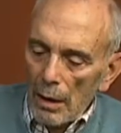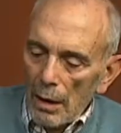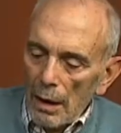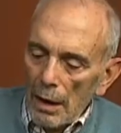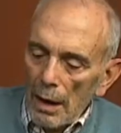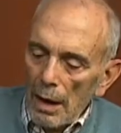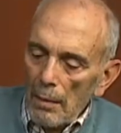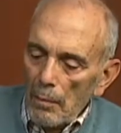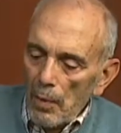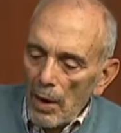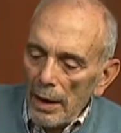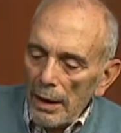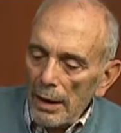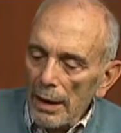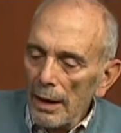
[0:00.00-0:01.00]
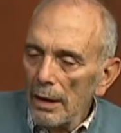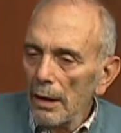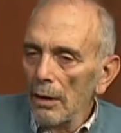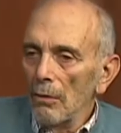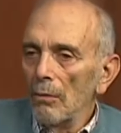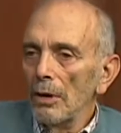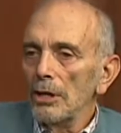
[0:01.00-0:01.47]
He brought it out
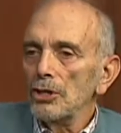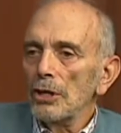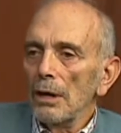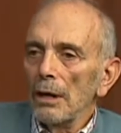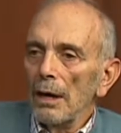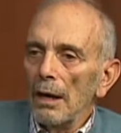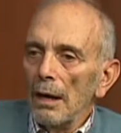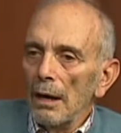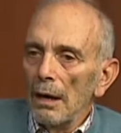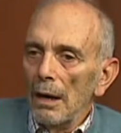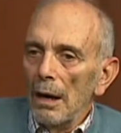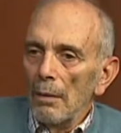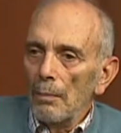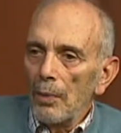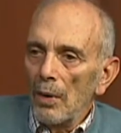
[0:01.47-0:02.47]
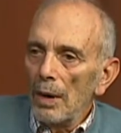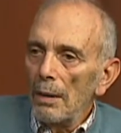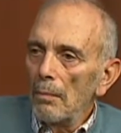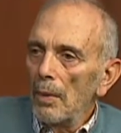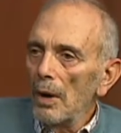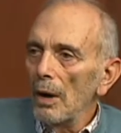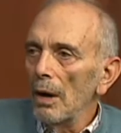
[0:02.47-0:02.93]
originally
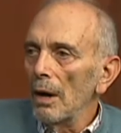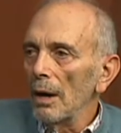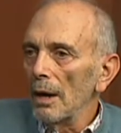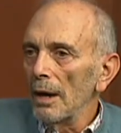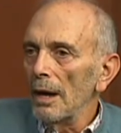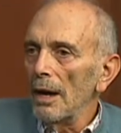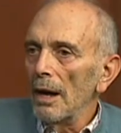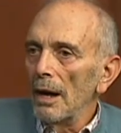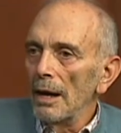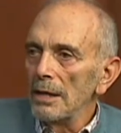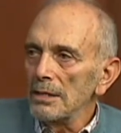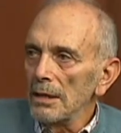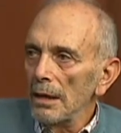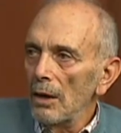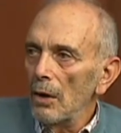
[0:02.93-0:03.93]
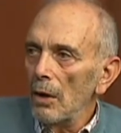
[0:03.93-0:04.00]
primarily as a